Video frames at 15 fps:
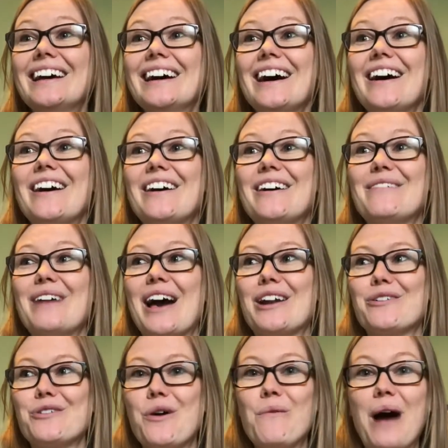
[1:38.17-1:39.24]
I
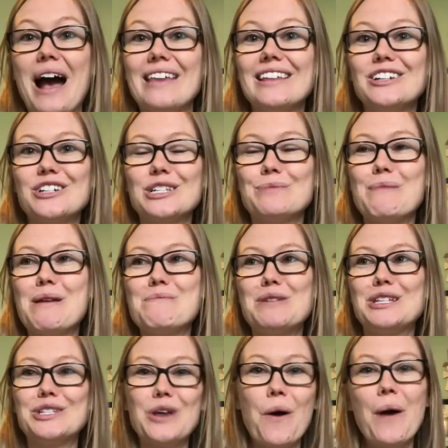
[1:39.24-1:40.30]
don't know why, that just made me
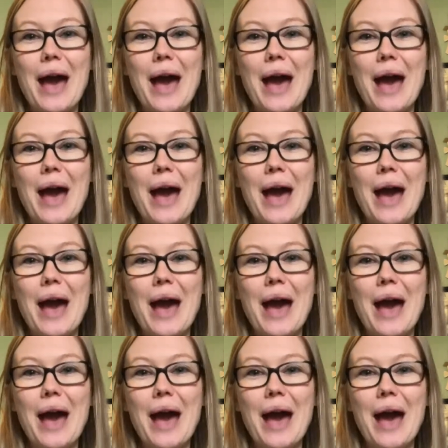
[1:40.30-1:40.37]
so